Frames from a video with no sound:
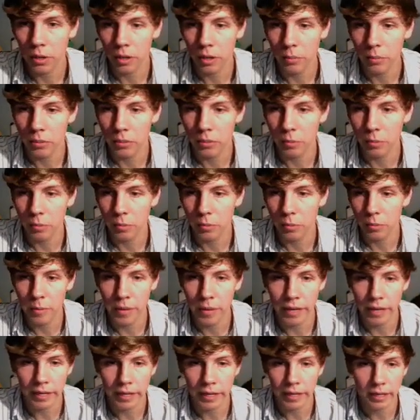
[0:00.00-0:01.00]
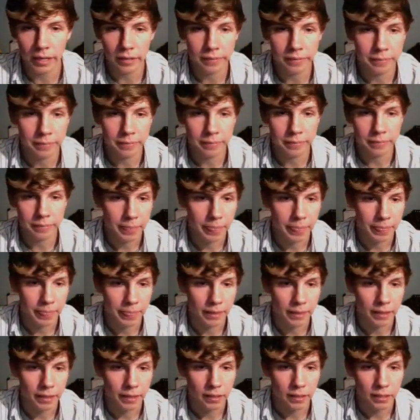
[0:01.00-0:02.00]
and put your battery back in.
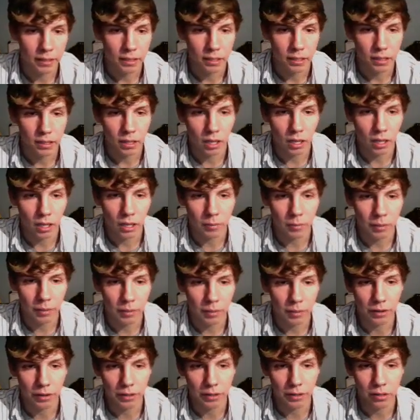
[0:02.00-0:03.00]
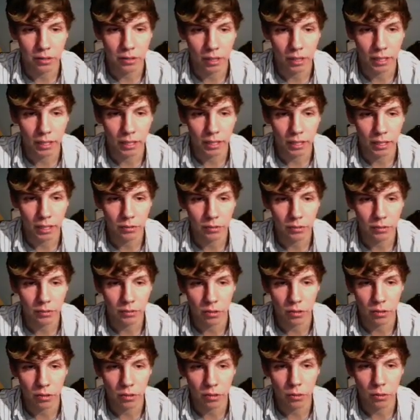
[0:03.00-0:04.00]
Lock it by turning to the left with the
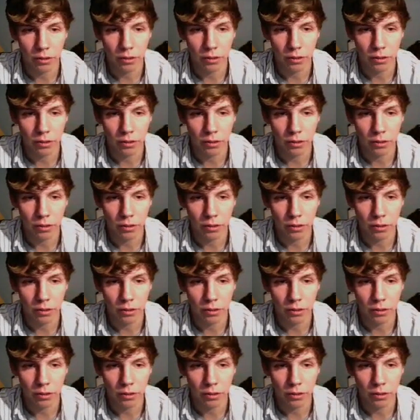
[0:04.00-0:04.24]
quarter.